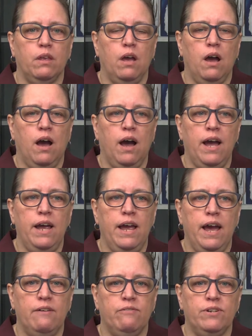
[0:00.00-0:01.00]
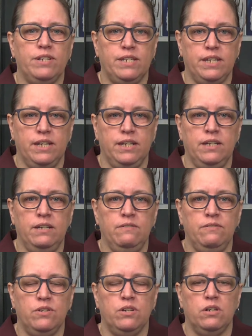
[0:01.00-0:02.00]
I have
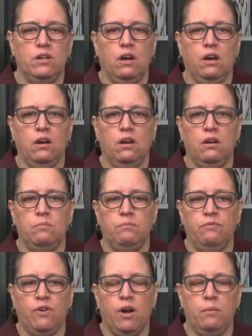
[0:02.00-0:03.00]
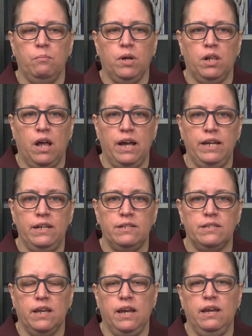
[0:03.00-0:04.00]
received from
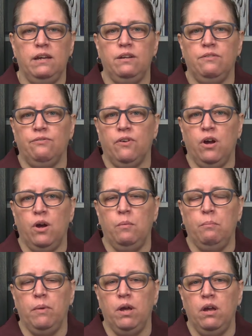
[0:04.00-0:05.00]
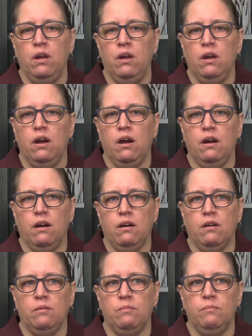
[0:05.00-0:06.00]
clients and from
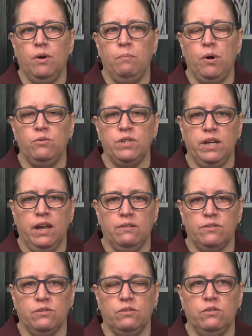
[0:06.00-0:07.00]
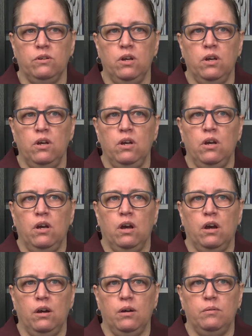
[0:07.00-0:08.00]
opposing counsel
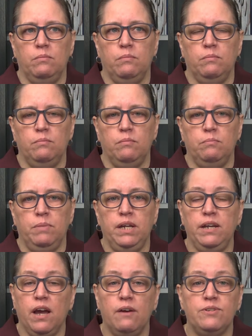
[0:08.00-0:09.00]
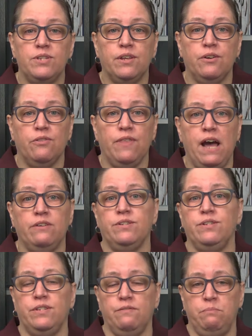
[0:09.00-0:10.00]
PDFs that are
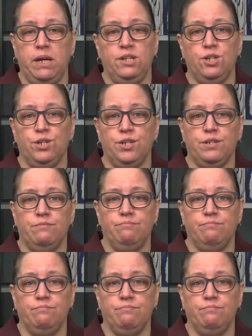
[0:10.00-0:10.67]
thousands of pages.